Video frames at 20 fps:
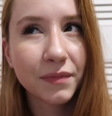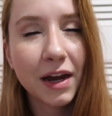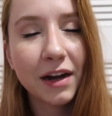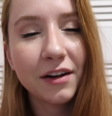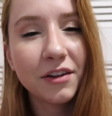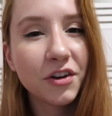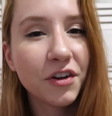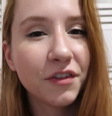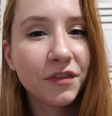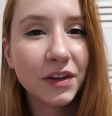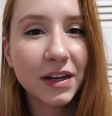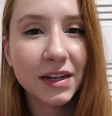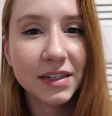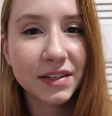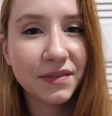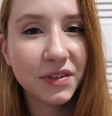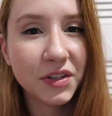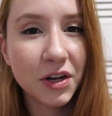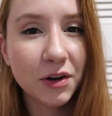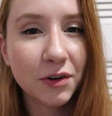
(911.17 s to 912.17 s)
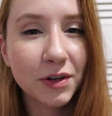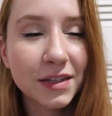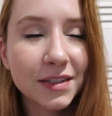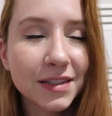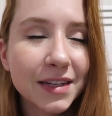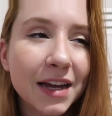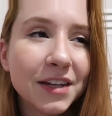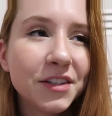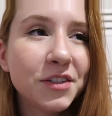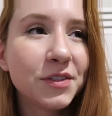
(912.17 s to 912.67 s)
I don't know if you guys even
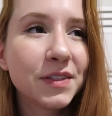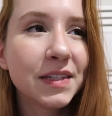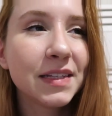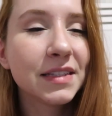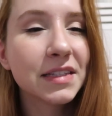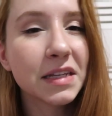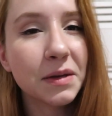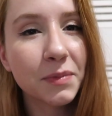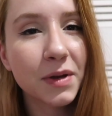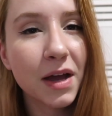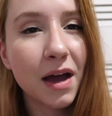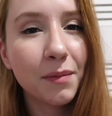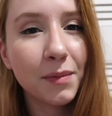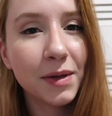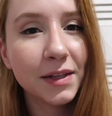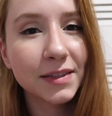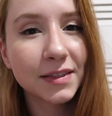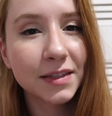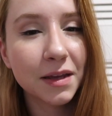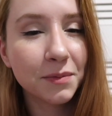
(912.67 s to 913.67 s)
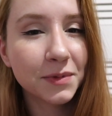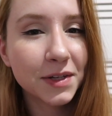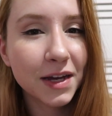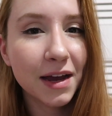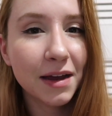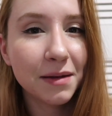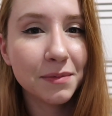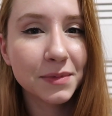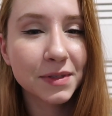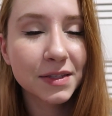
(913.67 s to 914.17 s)
noticed. I do see some comments
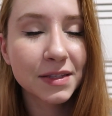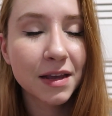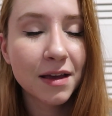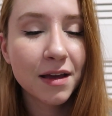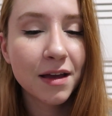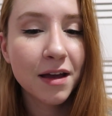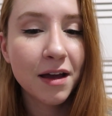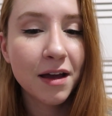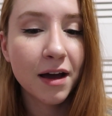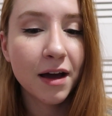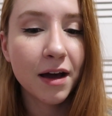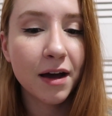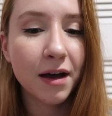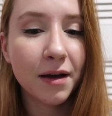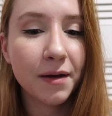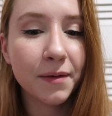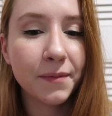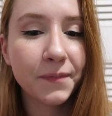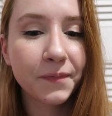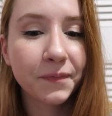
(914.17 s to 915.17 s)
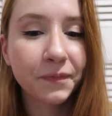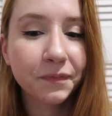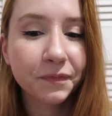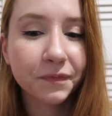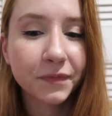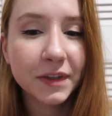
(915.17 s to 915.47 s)
sometimes um,